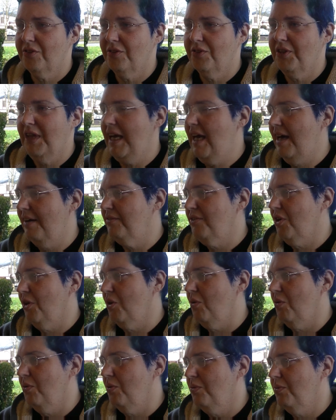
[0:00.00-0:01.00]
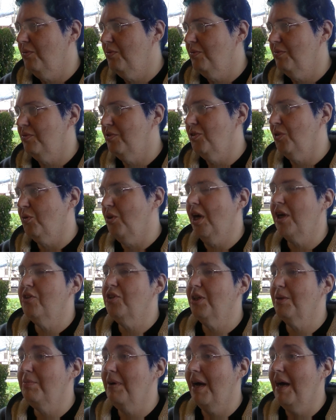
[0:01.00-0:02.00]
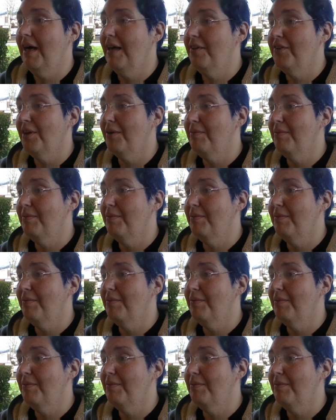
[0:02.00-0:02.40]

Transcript: they have no logic behind them.